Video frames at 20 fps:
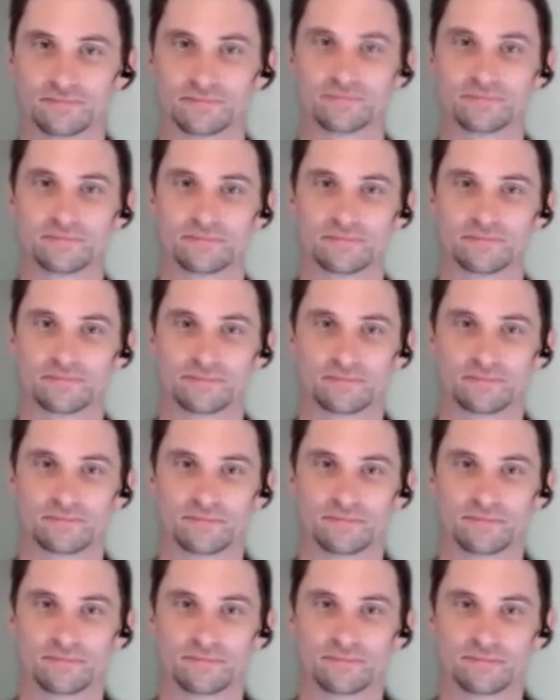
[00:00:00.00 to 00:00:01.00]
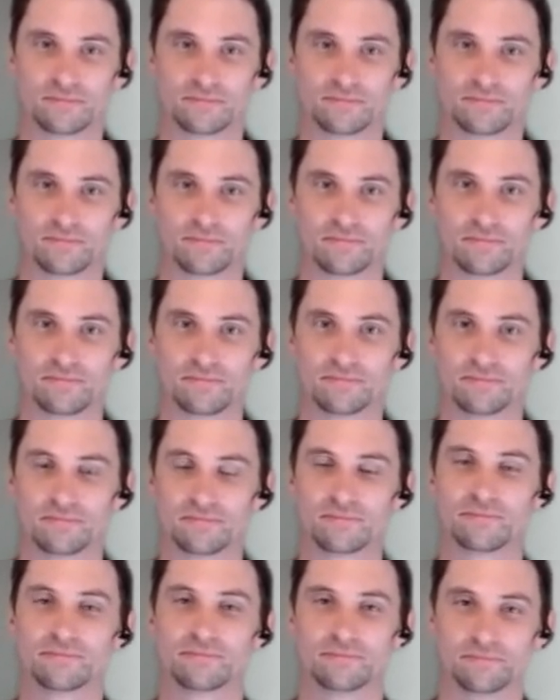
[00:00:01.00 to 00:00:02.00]

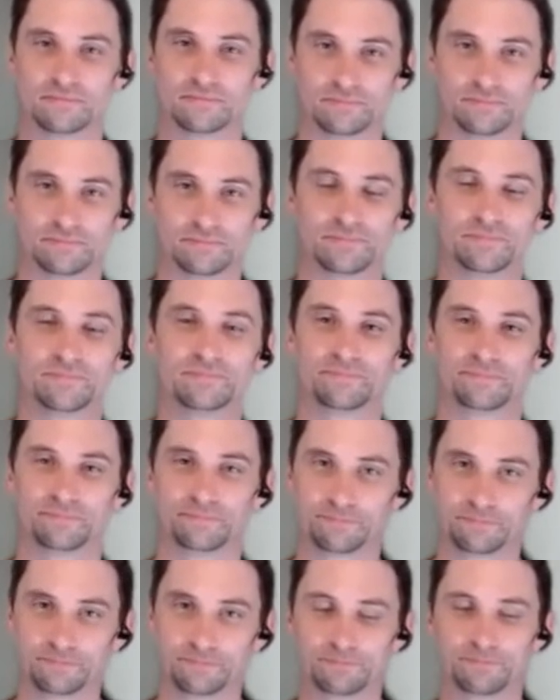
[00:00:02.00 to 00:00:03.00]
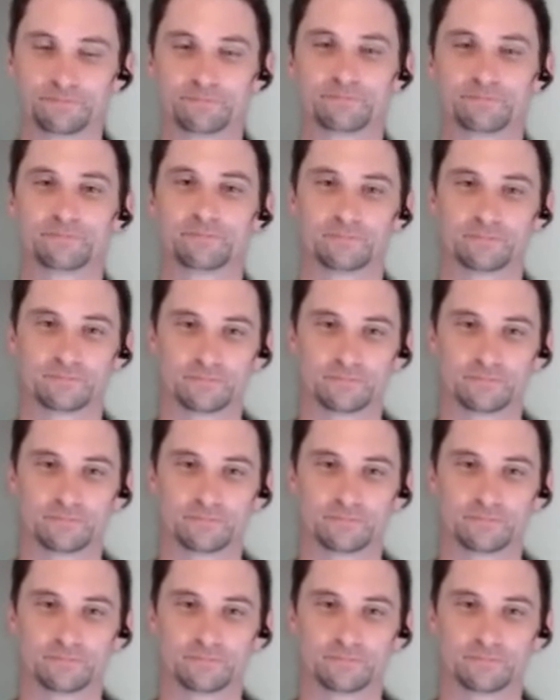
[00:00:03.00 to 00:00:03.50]
[no speech]